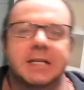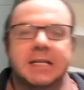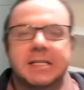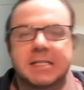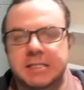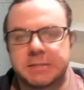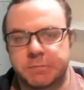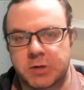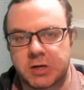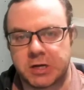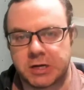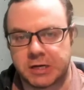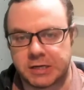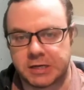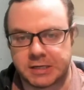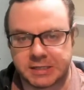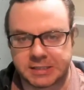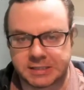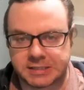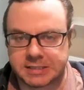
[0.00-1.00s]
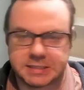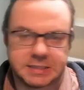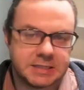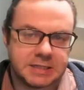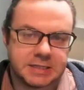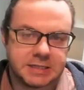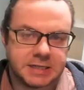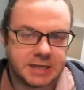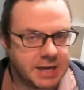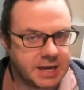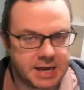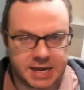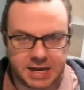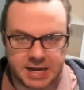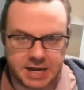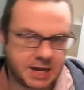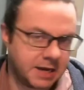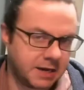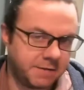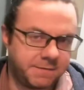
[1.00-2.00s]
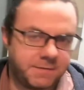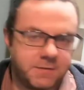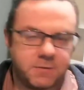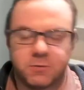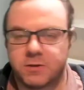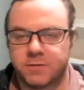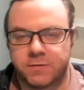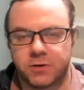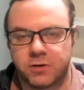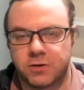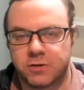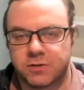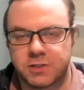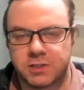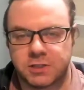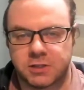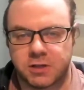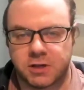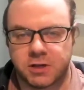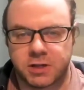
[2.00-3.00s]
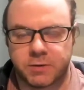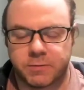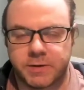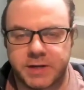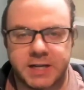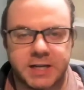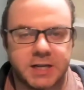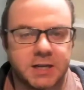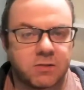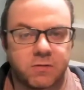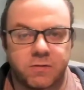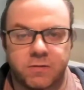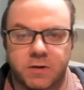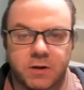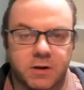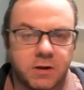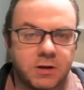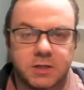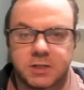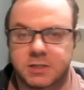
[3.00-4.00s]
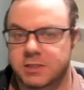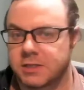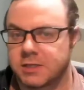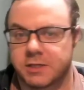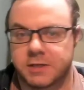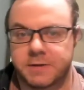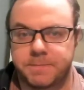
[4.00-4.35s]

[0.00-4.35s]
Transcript: and some cons, and a few diversions along the way as far as